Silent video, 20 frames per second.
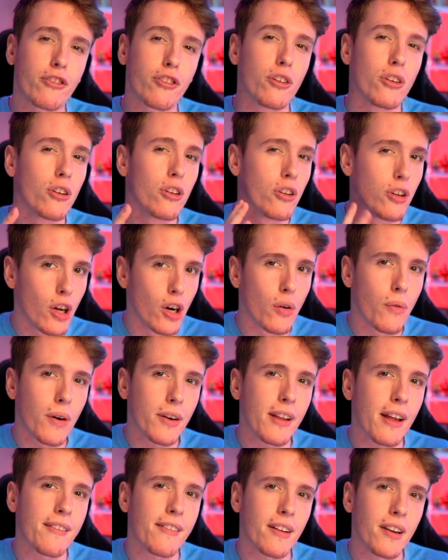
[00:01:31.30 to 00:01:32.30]
to
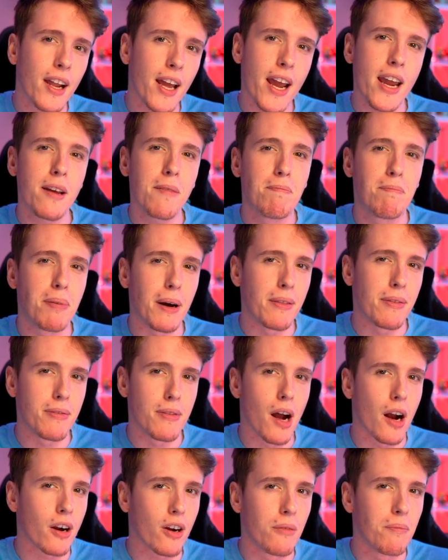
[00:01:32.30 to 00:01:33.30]
lower that delay,
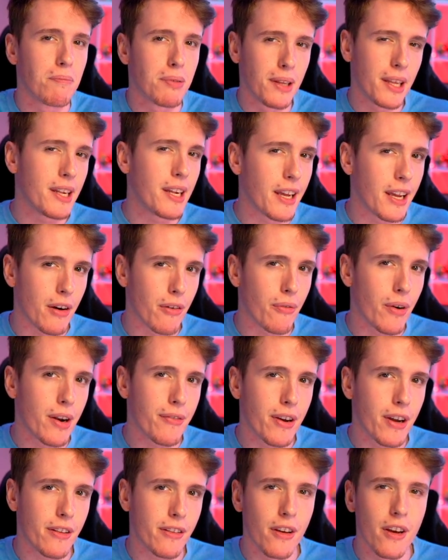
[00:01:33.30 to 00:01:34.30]
but not completely get rid
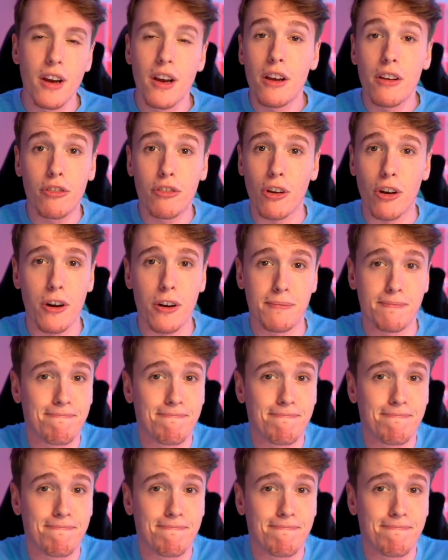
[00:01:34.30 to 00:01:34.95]
of it. So